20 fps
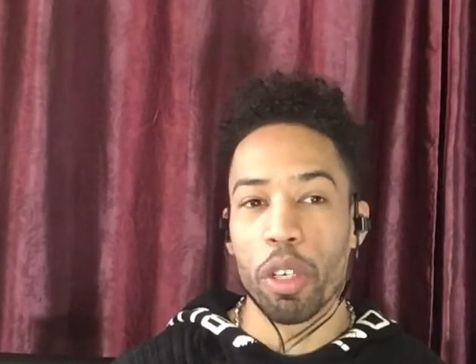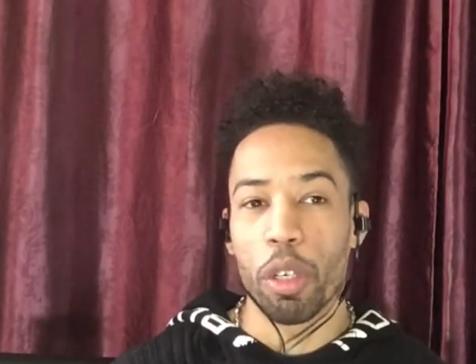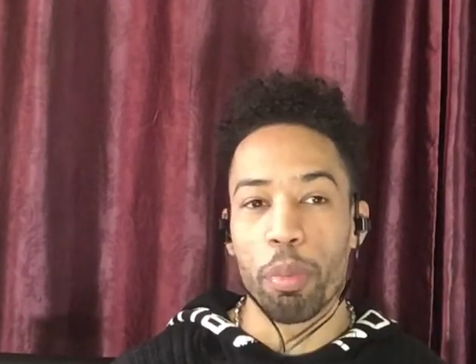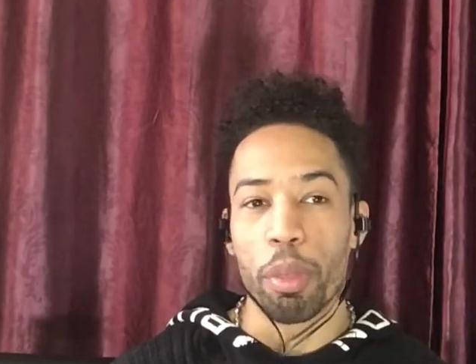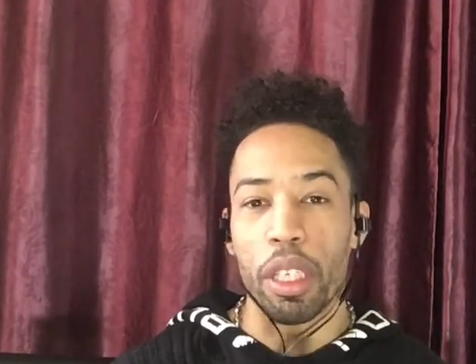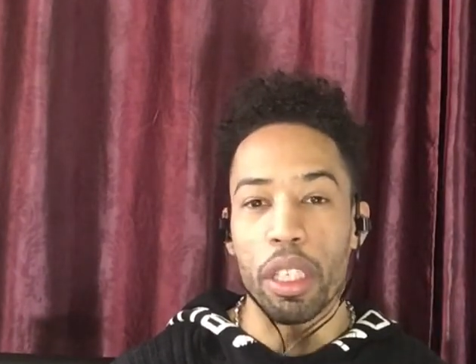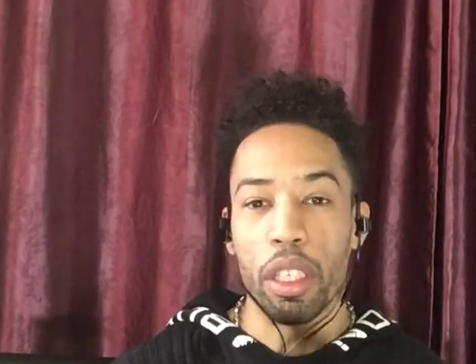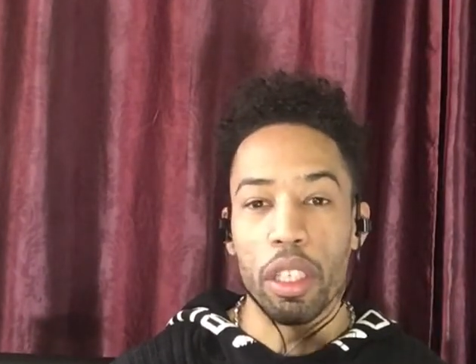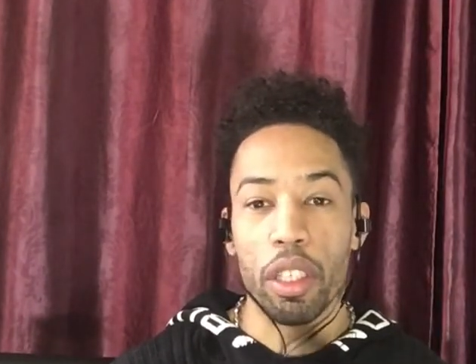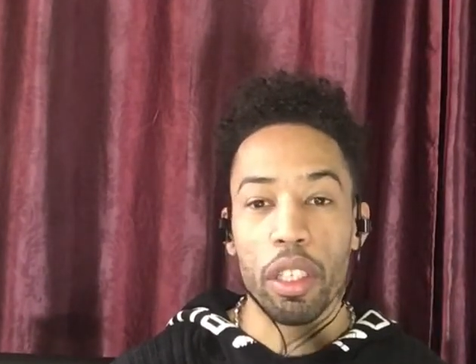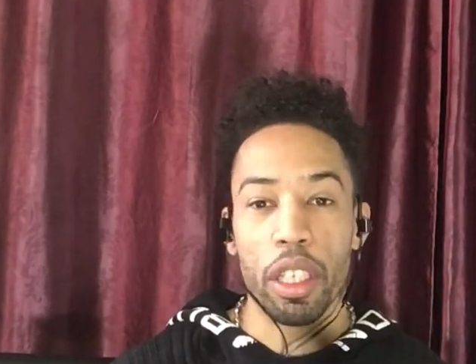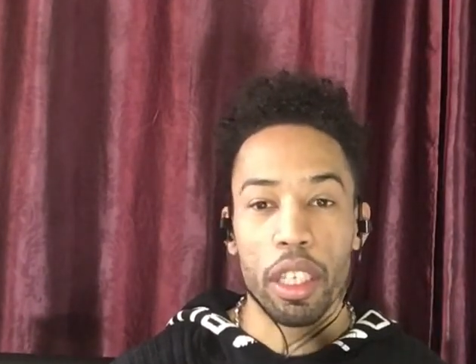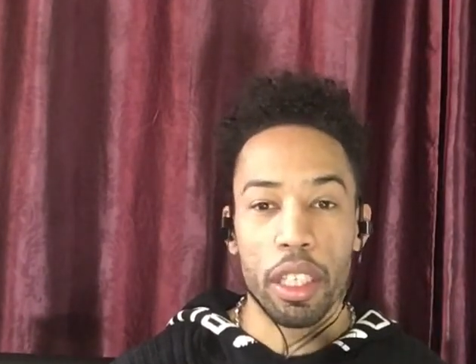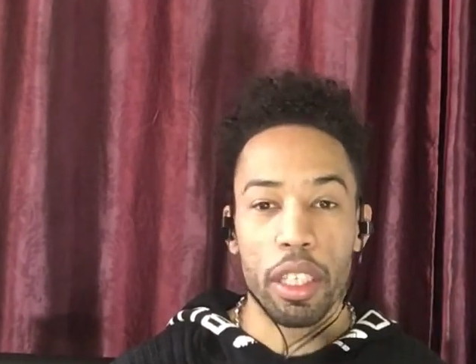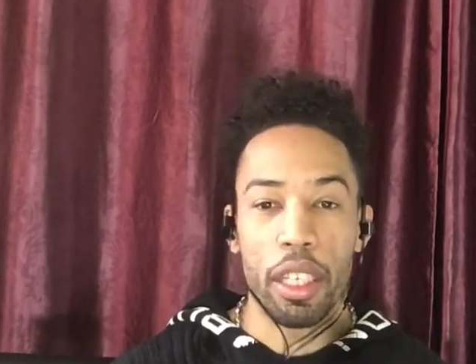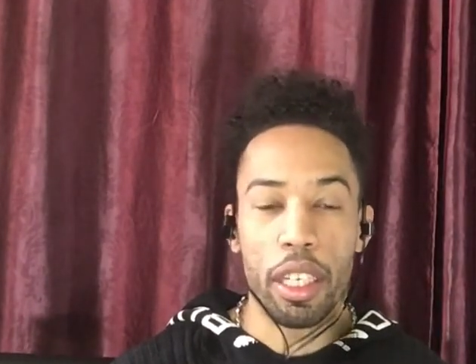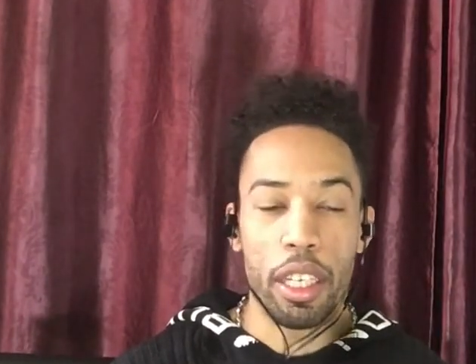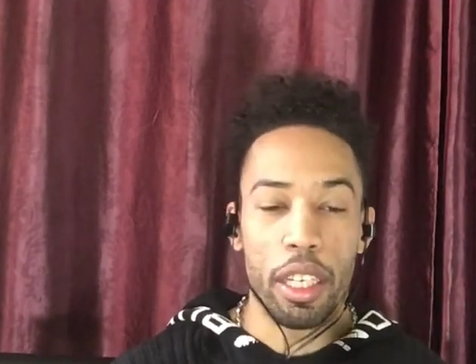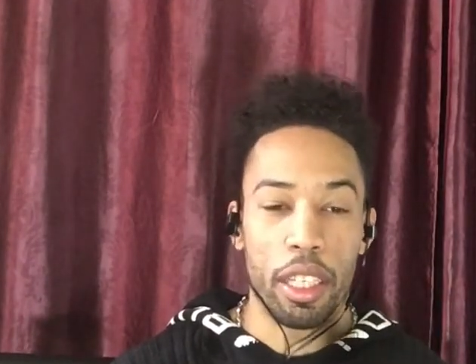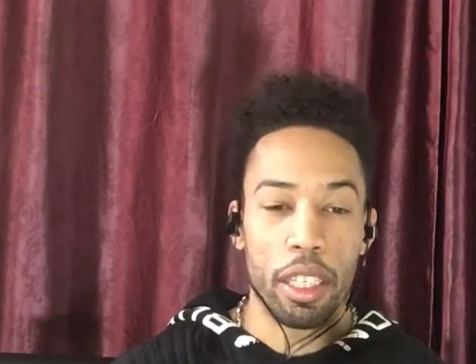to be
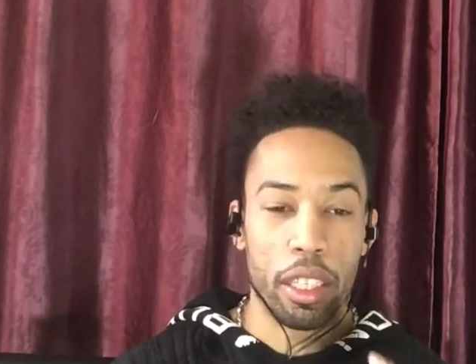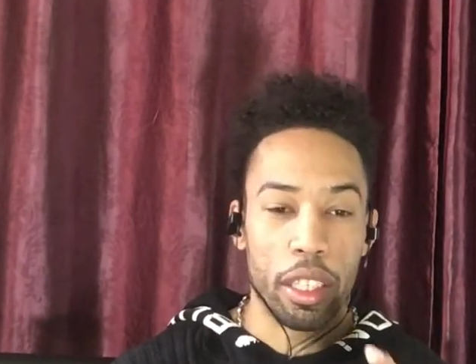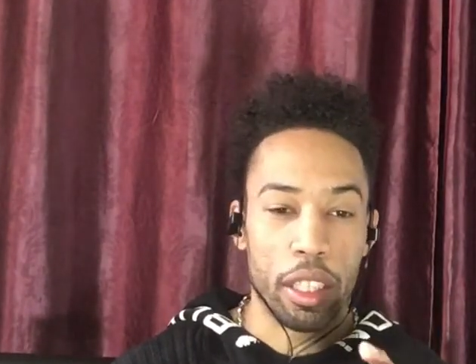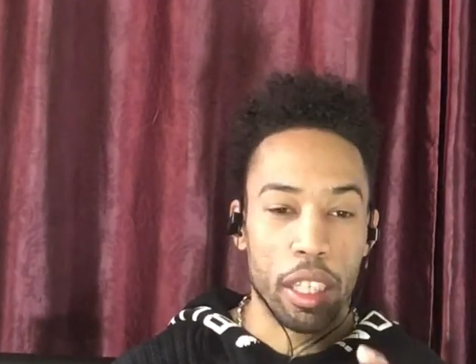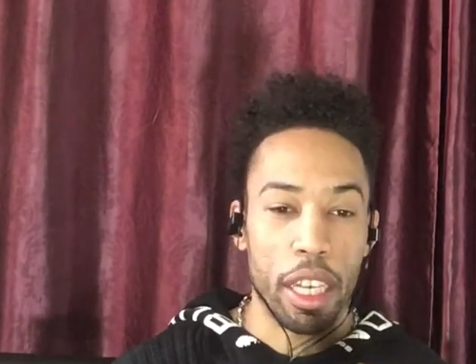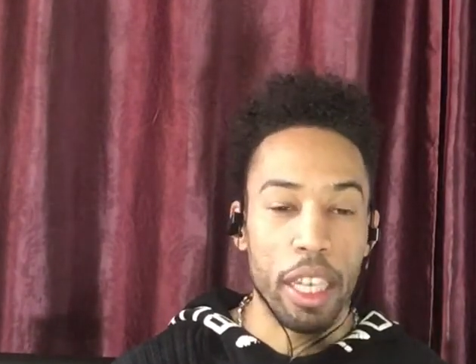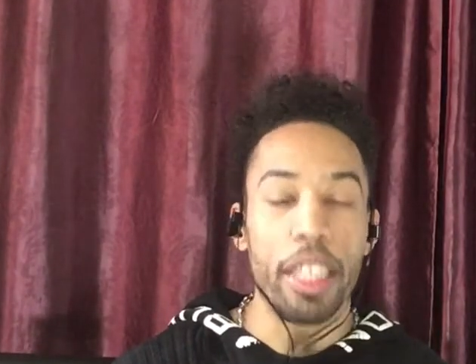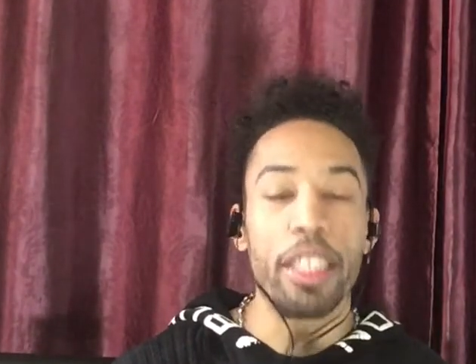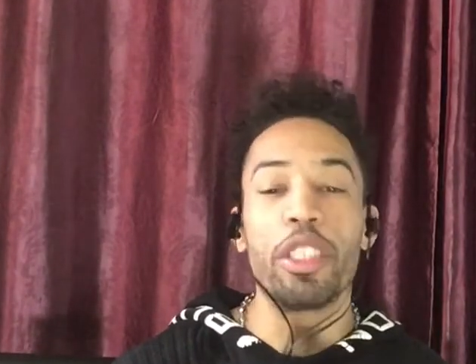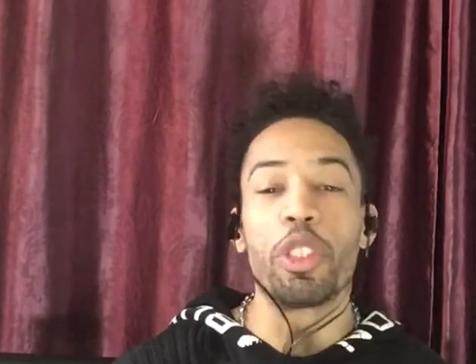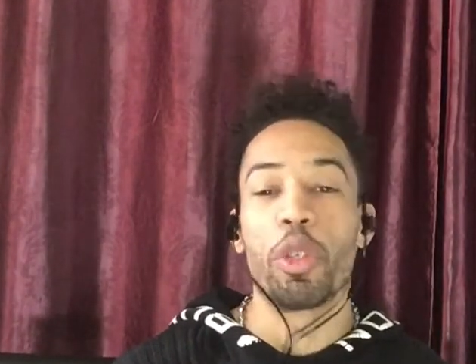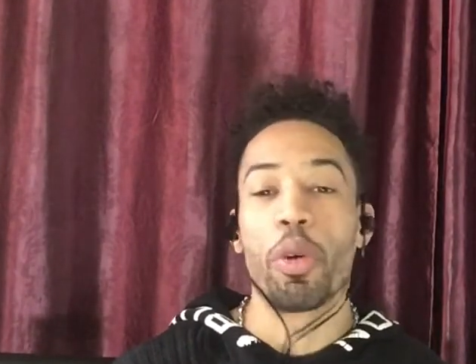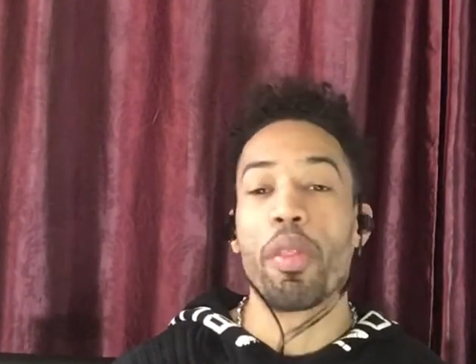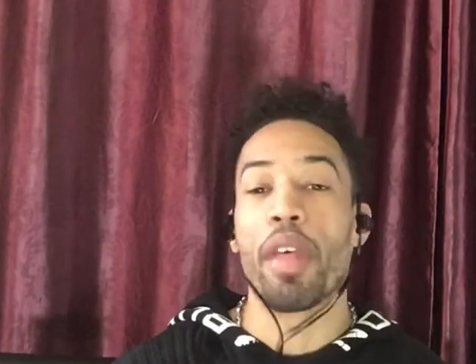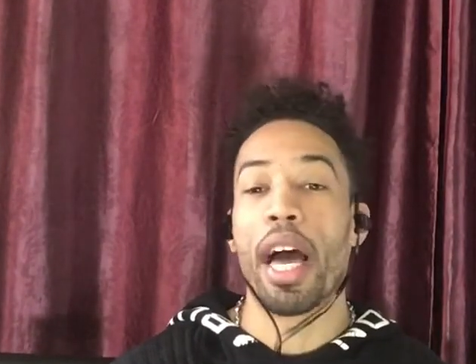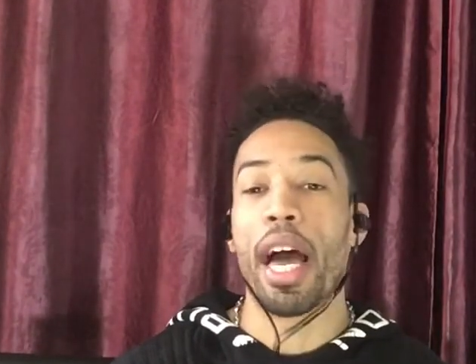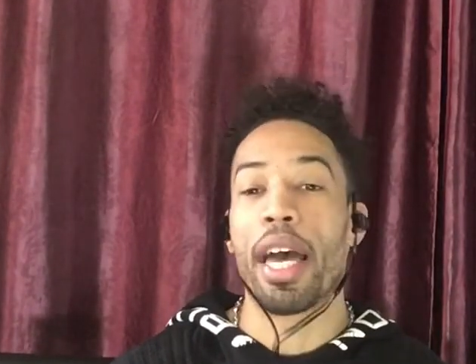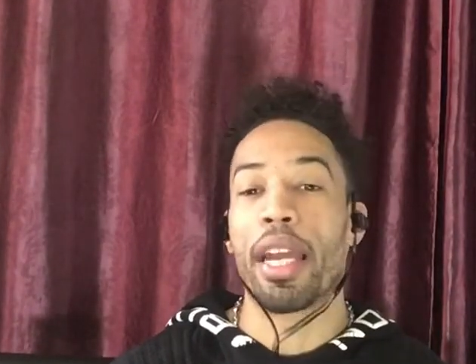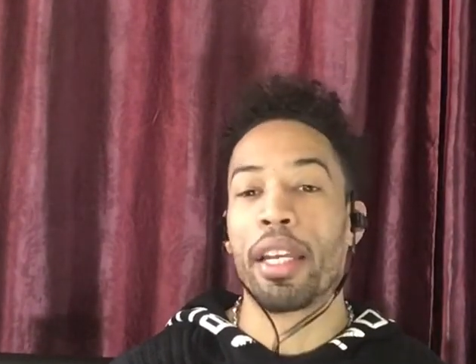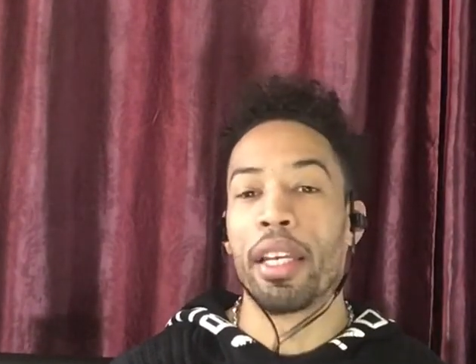looking into
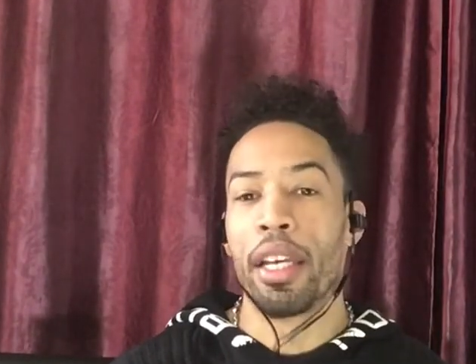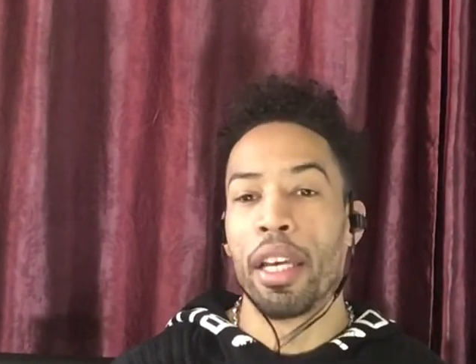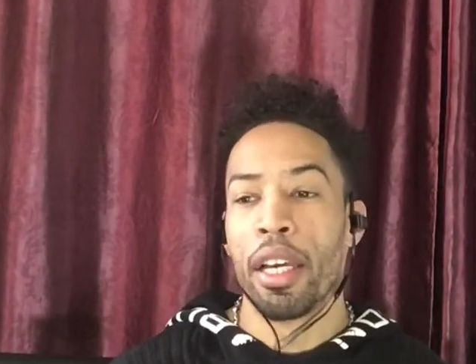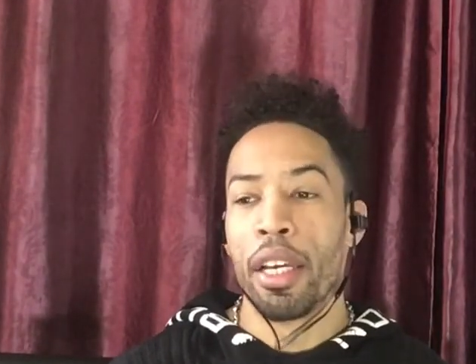that